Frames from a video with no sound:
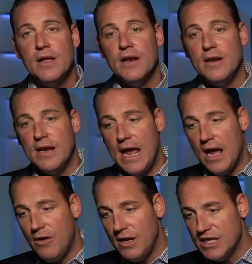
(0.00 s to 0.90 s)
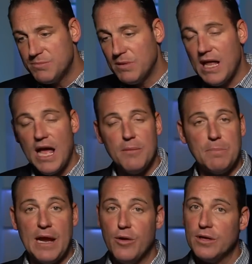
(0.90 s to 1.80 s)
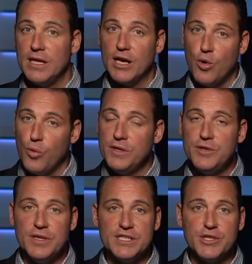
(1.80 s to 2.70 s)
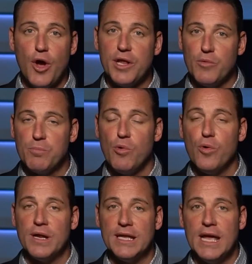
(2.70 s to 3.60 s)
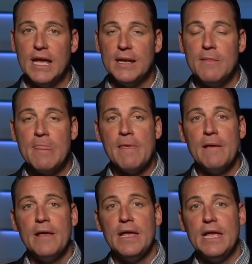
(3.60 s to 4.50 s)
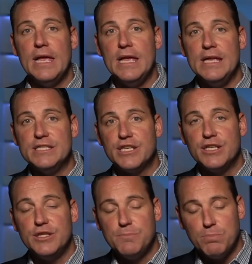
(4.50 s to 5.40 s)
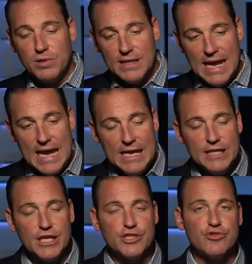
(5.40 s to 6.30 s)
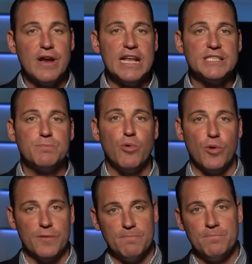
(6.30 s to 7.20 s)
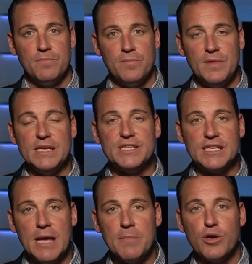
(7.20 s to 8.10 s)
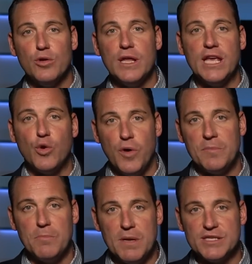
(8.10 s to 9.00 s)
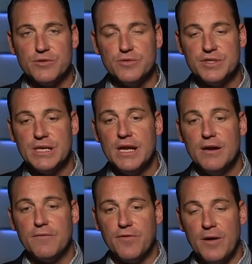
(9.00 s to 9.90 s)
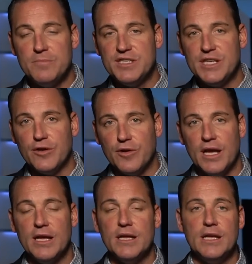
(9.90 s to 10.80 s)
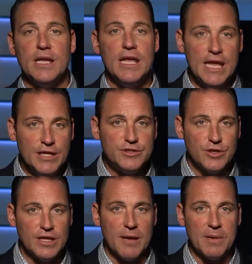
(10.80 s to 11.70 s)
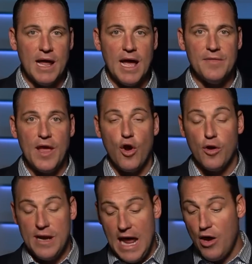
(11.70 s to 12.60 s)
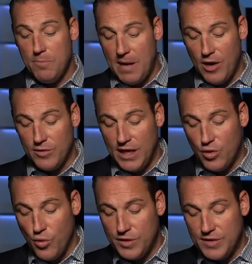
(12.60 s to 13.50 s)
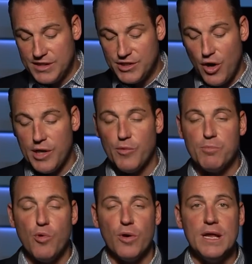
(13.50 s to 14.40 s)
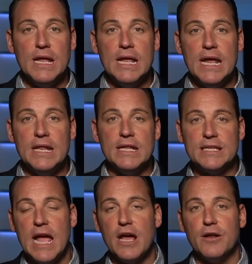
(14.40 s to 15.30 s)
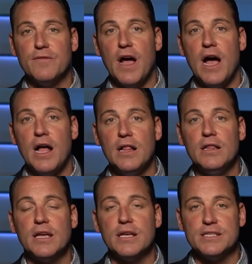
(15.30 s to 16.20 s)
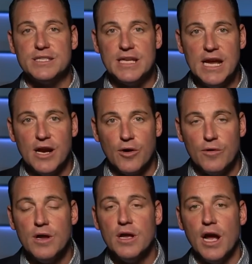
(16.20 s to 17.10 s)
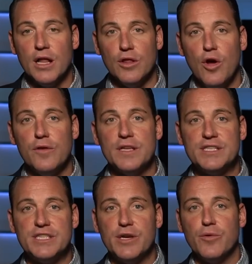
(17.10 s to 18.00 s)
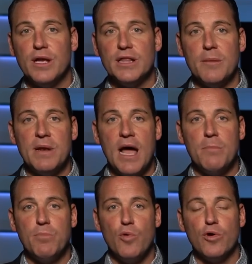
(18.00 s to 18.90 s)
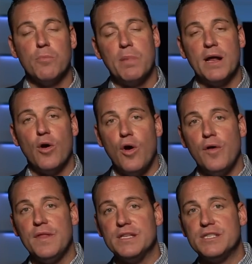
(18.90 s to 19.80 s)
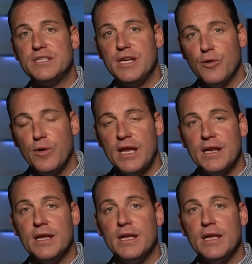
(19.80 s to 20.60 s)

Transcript: Now Hezbollah, apparently, according to this Saudi report, again, is planning to transport these chemical-equipped missiles from Syria into Lebanon. They are now, apparently, according to the Saudi report, in the town of Al-Qasr along the Syria-Lebanon border, but on the Syrian